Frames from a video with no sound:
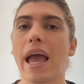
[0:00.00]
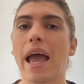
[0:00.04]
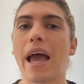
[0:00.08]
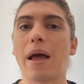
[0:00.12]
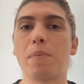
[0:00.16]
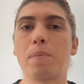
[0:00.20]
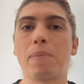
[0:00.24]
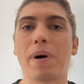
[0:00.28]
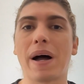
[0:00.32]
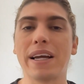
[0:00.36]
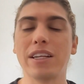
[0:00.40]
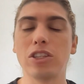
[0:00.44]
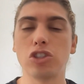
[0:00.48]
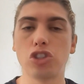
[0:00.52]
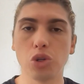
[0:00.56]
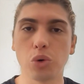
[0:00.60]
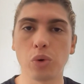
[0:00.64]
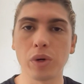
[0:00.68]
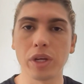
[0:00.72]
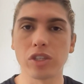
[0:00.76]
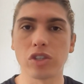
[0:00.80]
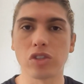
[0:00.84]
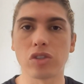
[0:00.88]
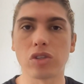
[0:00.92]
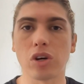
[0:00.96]
And by
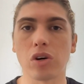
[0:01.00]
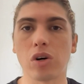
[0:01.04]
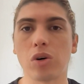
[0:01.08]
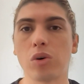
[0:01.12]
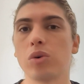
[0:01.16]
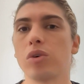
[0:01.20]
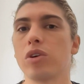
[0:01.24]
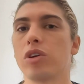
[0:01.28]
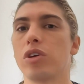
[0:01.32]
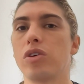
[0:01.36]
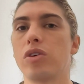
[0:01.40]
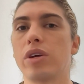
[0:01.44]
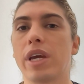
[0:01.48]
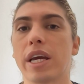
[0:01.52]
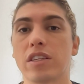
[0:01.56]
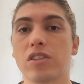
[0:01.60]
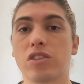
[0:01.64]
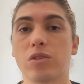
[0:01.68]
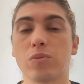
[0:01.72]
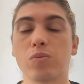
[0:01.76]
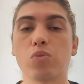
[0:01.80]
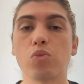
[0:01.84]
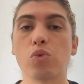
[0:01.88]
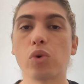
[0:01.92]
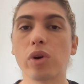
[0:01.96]
doing so, you get
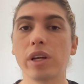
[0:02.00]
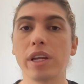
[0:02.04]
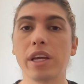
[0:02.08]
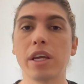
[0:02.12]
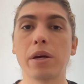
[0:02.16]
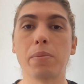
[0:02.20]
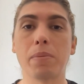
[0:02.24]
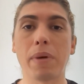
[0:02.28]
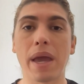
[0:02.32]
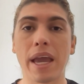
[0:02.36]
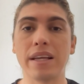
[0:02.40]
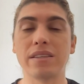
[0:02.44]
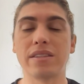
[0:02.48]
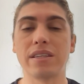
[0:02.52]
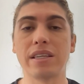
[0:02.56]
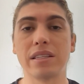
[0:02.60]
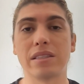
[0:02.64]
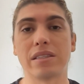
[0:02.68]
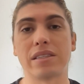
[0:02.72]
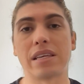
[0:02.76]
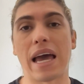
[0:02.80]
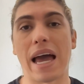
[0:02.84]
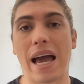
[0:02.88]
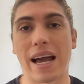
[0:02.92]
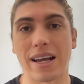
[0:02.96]
some really amazing
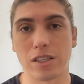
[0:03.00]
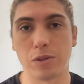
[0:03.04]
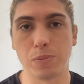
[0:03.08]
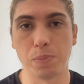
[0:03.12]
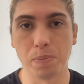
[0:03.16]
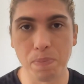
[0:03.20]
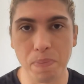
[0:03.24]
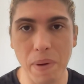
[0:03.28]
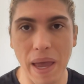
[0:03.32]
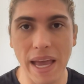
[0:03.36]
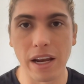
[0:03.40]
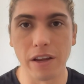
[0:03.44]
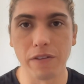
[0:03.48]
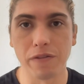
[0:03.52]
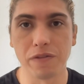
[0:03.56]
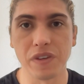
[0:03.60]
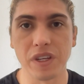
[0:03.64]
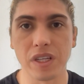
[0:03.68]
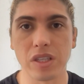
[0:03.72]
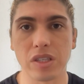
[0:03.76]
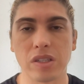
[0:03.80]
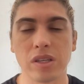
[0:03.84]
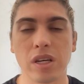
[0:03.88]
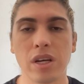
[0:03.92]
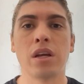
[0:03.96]
tax
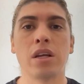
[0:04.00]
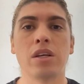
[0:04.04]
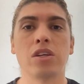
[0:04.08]
benefits.